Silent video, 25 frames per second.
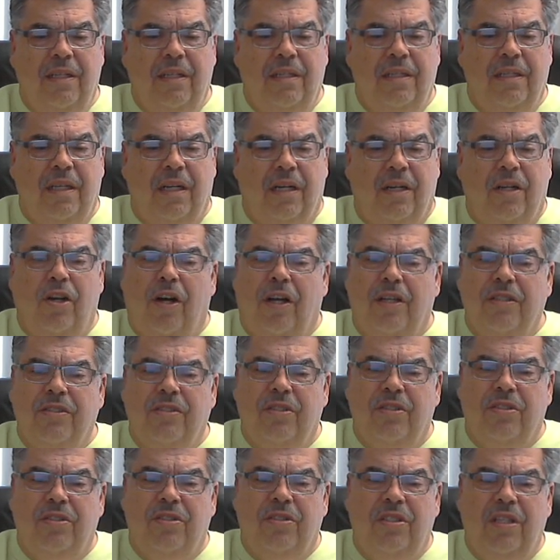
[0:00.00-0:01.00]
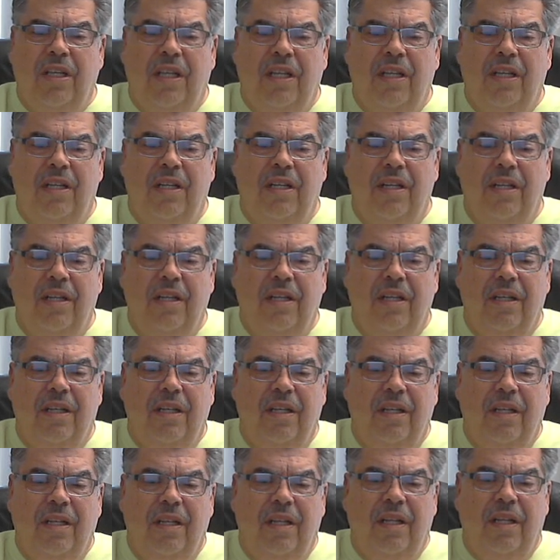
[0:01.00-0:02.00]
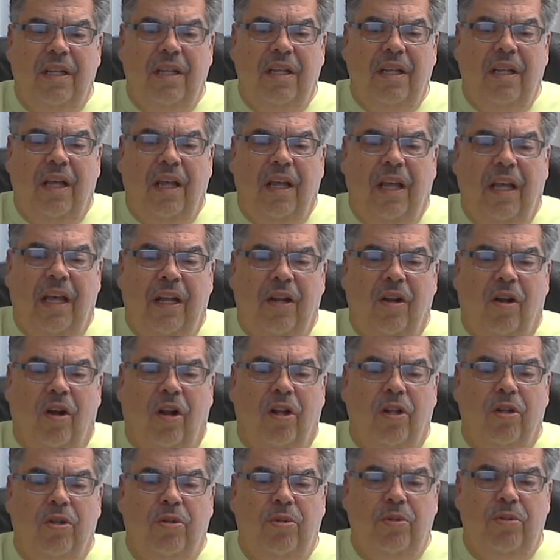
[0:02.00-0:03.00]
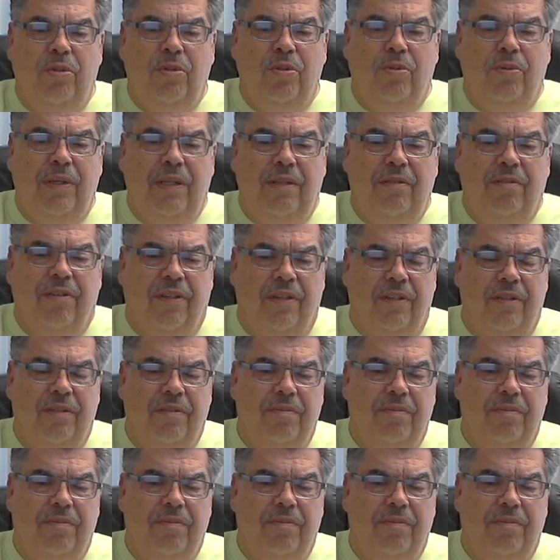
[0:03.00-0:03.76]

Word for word: that causes sin and all who do evil.